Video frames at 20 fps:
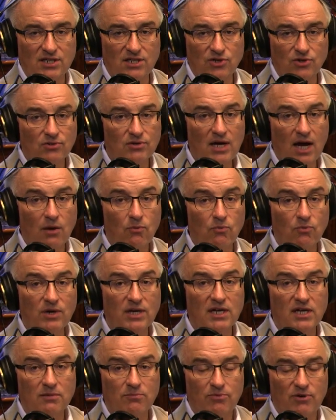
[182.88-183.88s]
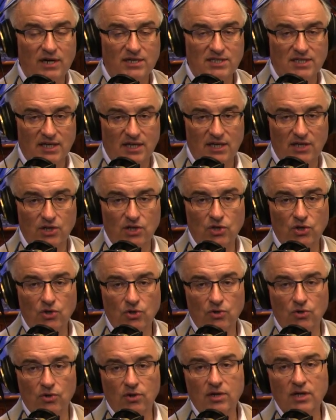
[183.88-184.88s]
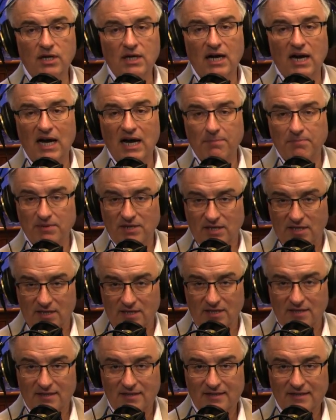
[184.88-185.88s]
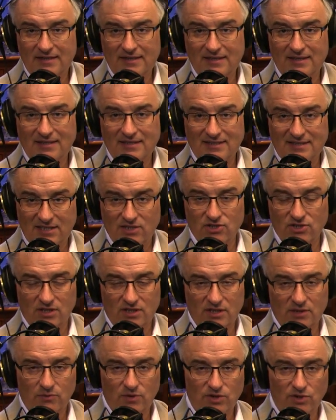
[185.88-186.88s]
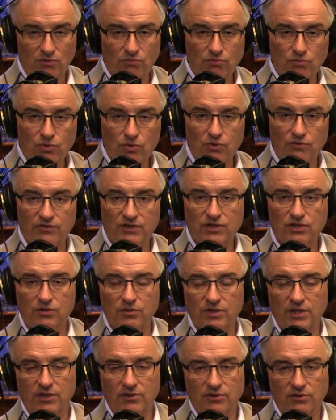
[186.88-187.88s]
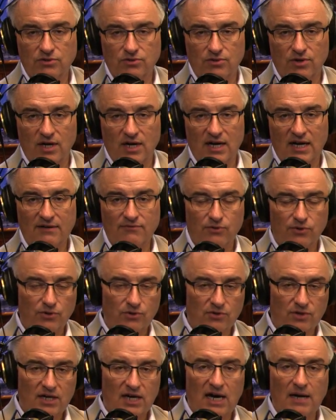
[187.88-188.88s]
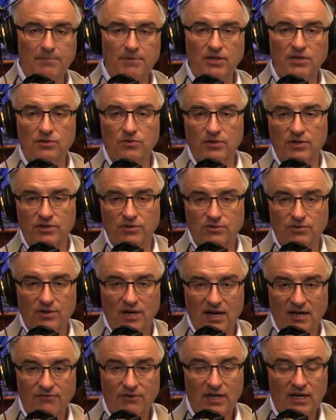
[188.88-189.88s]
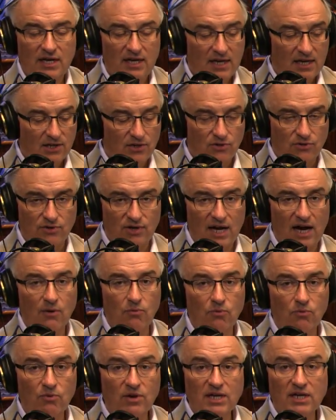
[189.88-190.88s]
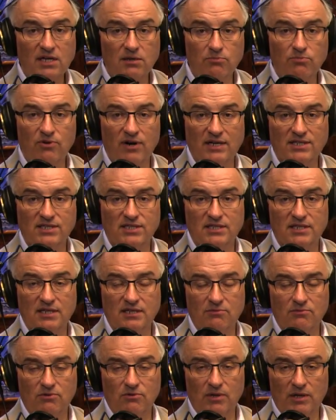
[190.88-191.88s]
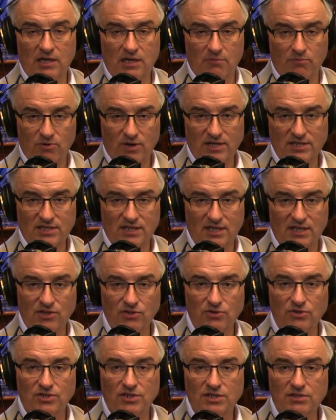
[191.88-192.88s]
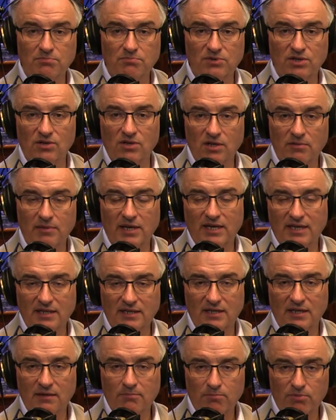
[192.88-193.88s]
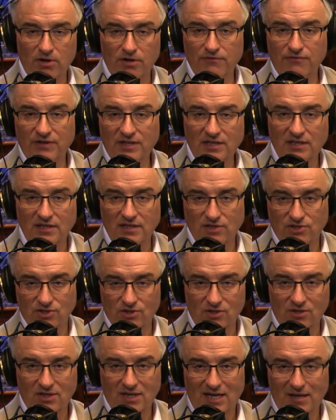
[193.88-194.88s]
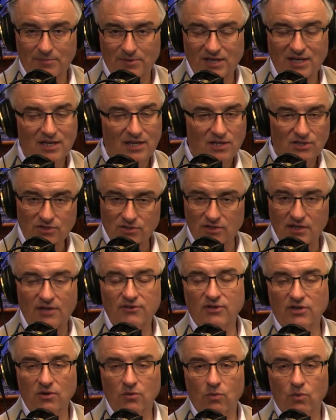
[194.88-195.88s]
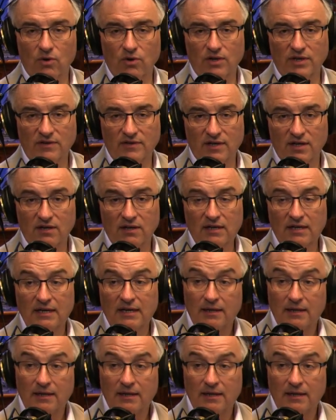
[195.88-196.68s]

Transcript: it. You're not recompressing it. You're copying it digitally. When you move it to another drive or you copy it to another drive, you're not recompressing, recompressing it. You're just merely making a perfect digital copy. So nothing to worry there.